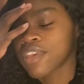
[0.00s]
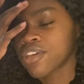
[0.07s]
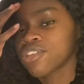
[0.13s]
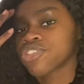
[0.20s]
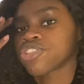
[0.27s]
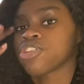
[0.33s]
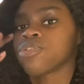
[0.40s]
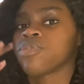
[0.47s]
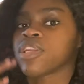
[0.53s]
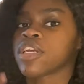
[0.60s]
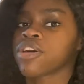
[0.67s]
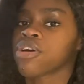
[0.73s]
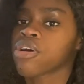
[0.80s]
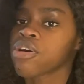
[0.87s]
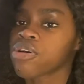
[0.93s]
So when I go
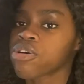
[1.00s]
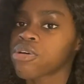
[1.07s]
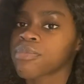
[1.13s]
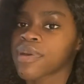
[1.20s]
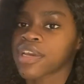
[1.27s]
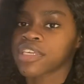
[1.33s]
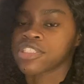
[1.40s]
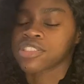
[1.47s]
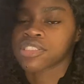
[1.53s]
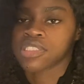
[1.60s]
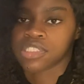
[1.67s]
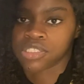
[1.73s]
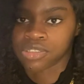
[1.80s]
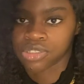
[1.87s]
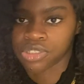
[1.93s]
home, I
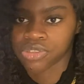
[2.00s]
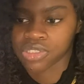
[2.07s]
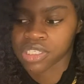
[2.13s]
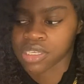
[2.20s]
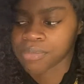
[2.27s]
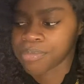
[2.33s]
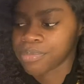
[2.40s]
still use it.